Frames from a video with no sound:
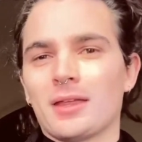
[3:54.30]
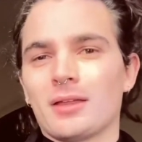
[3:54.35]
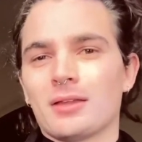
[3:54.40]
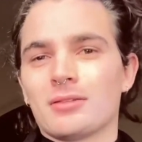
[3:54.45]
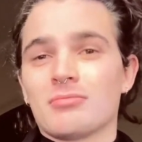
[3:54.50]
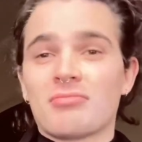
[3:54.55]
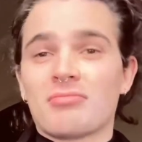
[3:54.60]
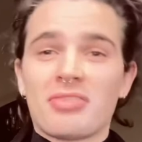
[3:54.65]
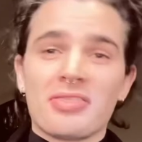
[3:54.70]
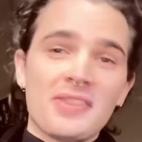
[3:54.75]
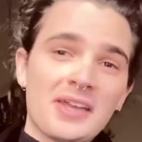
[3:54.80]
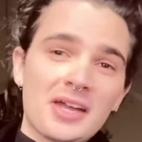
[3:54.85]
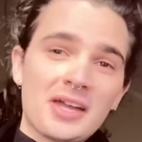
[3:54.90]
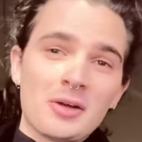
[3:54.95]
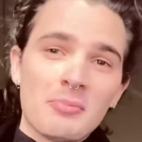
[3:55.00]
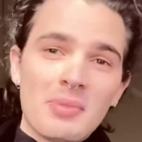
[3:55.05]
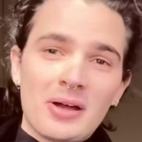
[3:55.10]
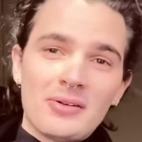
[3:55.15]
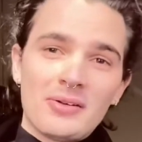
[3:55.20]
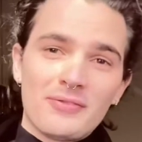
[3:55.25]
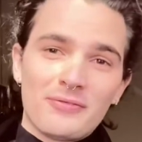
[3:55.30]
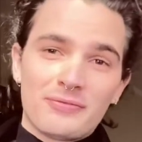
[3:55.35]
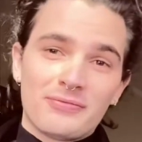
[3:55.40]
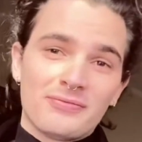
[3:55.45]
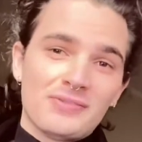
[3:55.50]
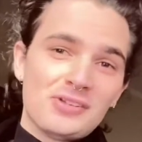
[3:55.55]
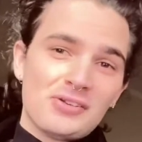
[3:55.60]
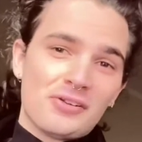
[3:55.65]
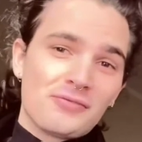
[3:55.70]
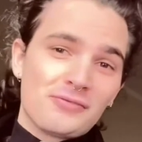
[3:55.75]
think about if
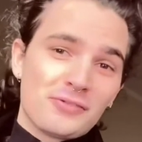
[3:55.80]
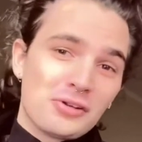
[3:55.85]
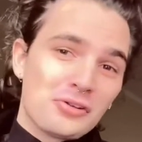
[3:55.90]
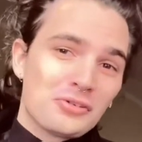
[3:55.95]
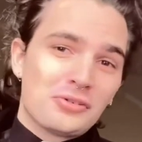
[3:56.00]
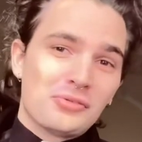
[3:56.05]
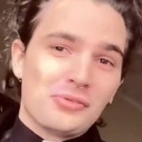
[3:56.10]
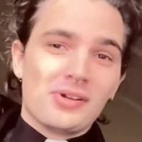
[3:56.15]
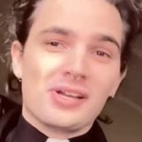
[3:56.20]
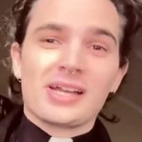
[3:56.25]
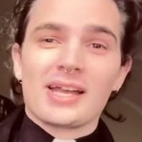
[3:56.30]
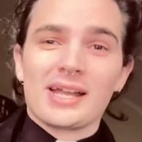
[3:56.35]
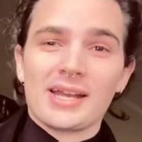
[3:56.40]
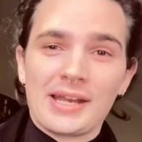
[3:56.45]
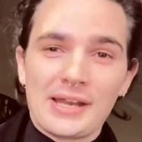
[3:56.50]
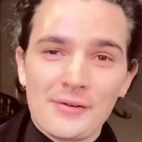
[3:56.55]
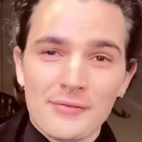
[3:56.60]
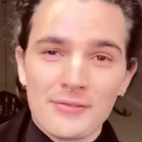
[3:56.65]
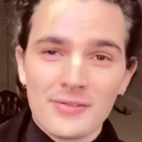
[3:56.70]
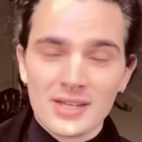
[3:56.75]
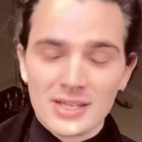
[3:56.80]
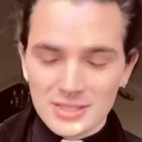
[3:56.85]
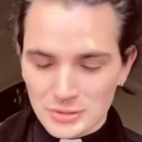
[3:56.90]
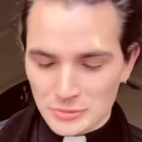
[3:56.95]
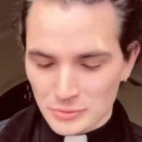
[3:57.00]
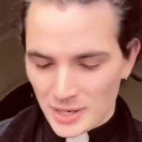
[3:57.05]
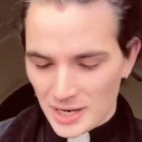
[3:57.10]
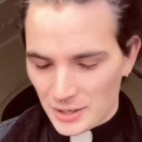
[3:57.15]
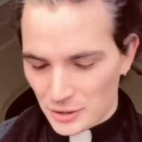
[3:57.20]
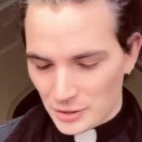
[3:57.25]
you're doing any of this,
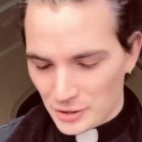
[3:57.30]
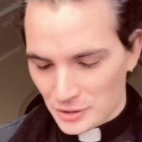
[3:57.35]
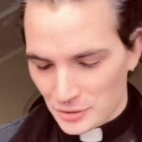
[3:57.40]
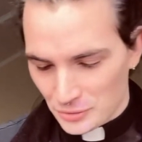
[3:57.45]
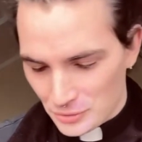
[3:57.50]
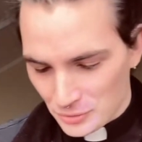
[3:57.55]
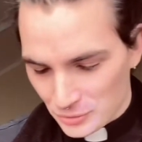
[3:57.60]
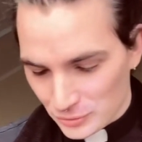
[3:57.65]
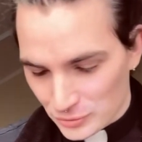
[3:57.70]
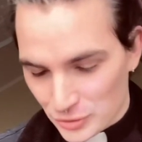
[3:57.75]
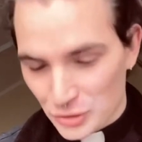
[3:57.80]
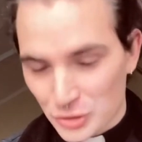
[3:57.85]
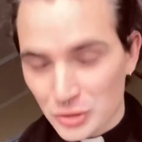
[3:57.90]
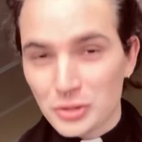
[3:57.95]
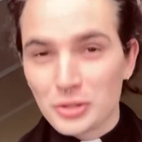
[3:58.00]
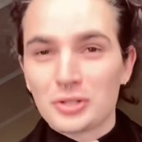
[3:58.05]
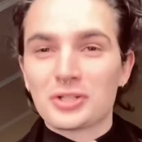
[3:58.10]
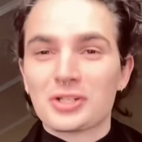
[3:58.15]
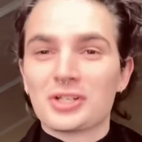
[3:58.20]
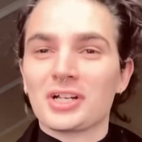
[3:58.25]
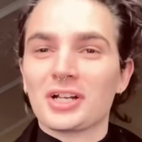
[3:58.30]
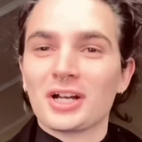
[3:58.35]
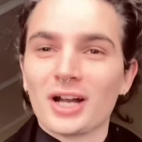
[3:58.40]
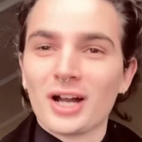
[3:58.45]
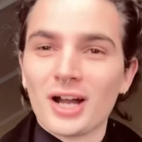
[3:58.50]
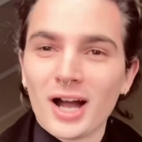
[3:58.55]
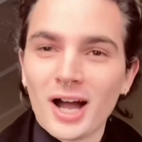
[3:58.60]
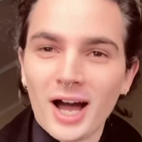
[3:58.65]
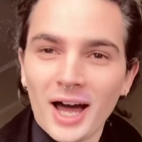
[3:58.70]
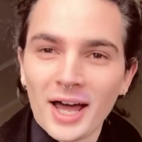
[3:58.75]
right? Are you searching
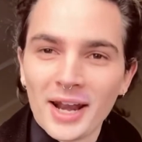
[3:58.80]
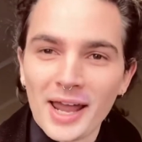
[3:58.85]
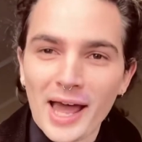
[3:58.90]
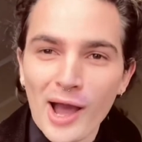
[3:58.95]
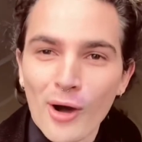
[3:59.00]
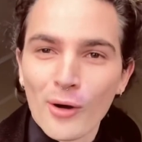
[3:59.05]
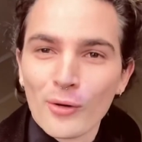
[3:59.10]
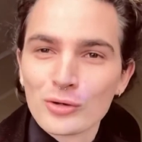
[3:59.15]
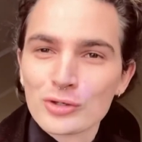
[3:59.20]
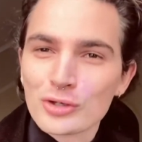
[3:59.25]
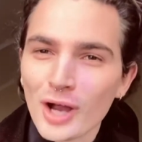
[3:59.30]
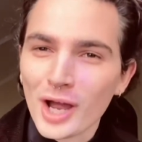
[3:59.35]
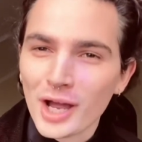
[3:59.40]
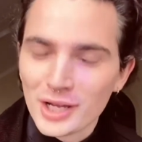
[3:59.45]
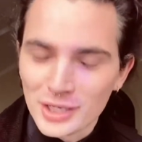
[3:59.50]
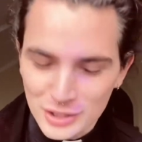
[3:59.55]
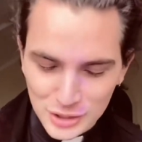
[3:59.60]
God out, trying to